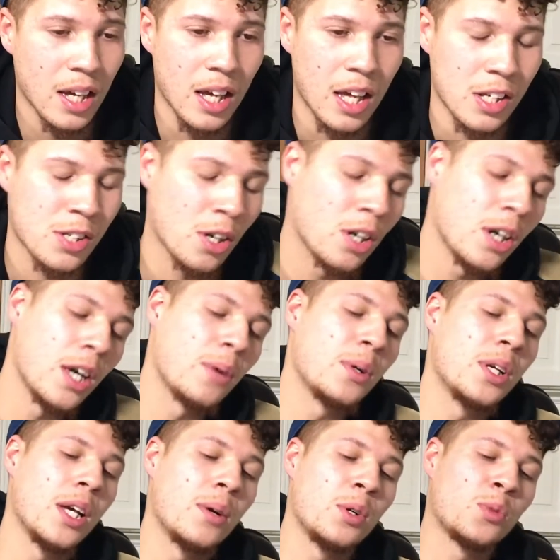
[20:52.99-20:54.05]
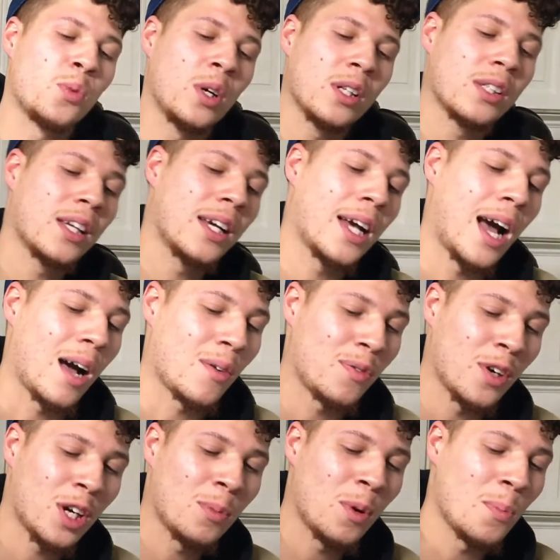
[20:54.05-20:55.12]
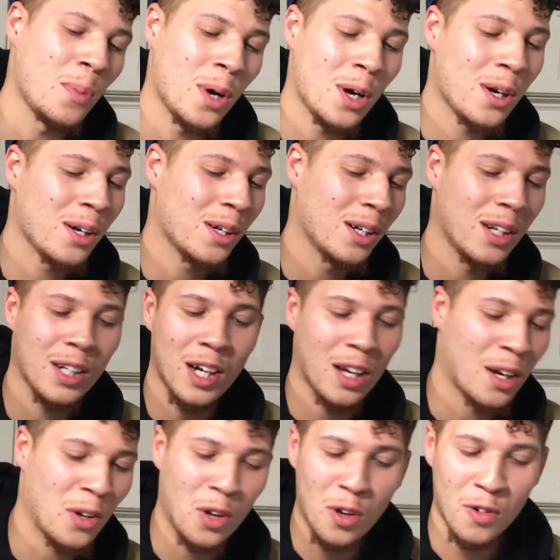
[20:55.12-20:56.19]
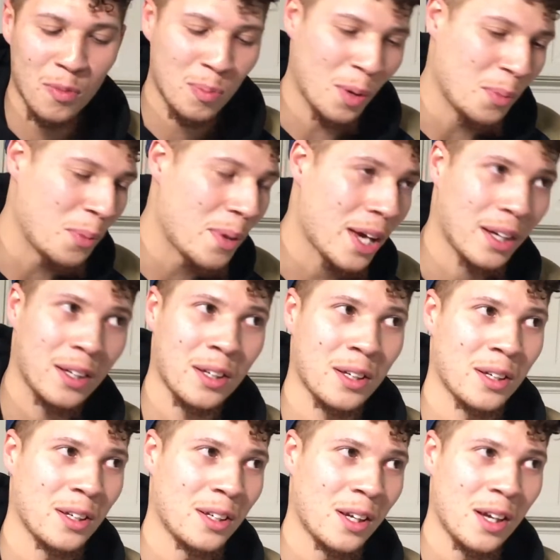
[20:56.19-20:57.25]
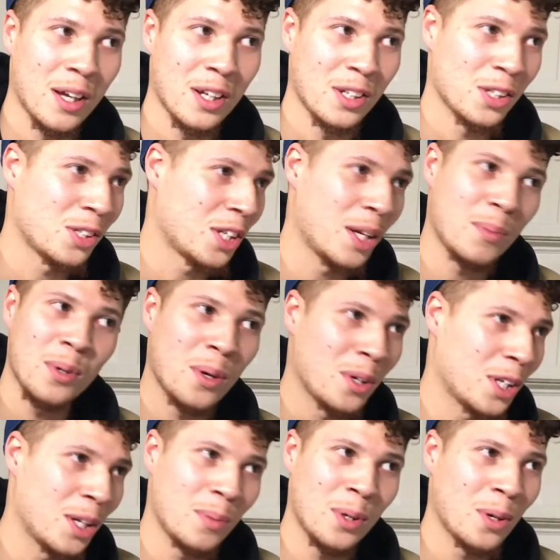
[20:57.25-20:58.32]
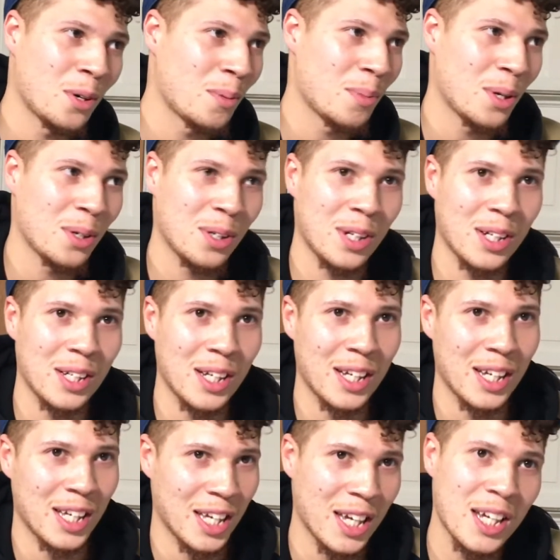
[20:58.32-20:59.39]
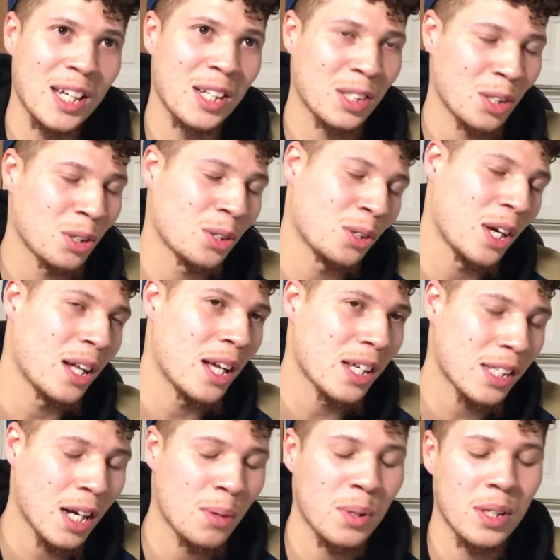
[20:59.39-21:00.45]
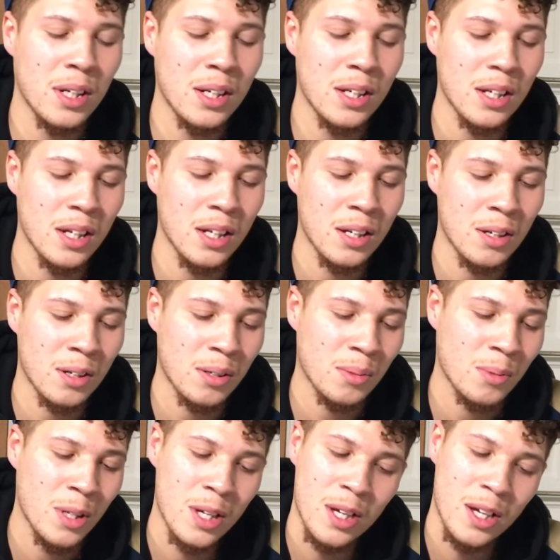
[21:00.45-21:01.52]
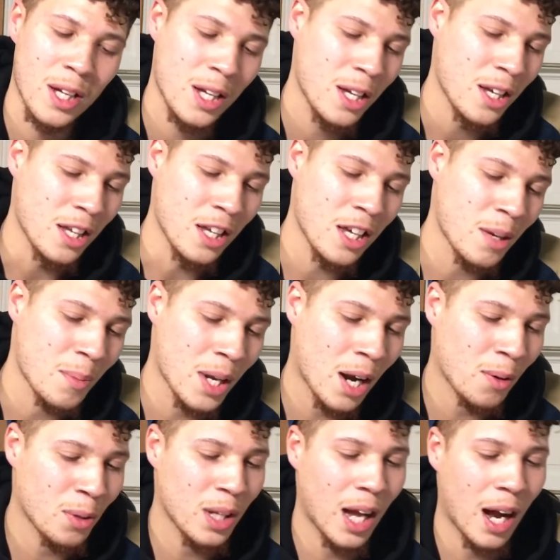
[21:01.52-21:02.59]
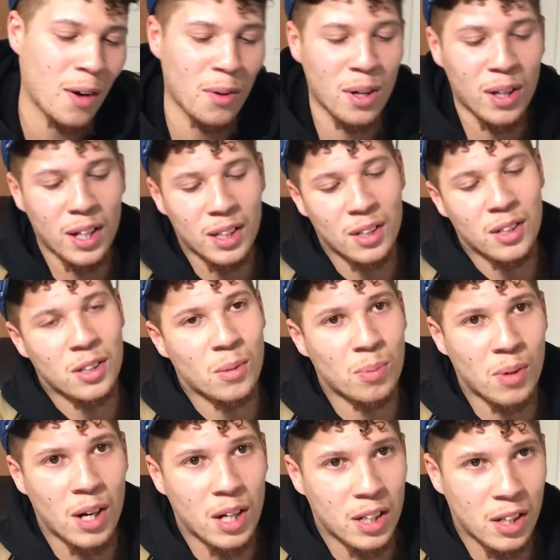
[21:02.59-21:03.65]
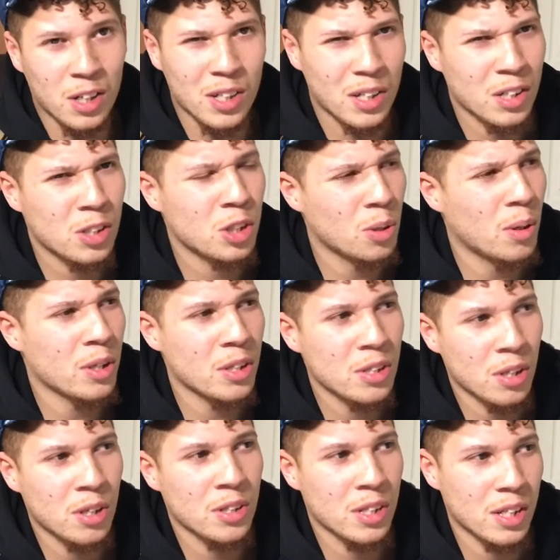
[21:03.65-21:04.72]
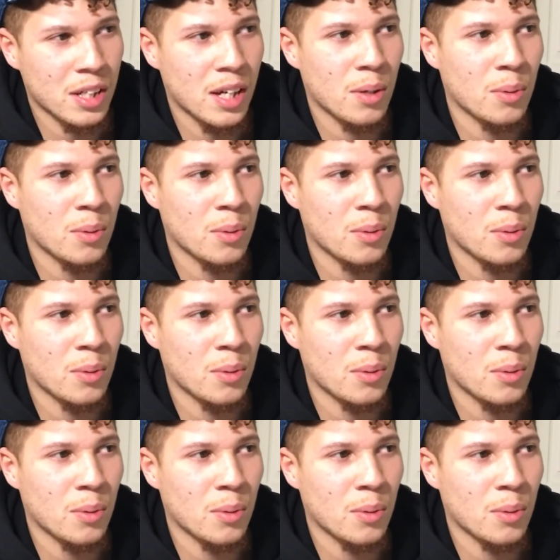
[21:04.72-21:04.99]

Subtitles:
So it was one take. I fuck up a bar, cut it off, put me back in. Just keep going. Yeah. So that's how we did it. And yeah, man, I really like the there's 2 other songs that I got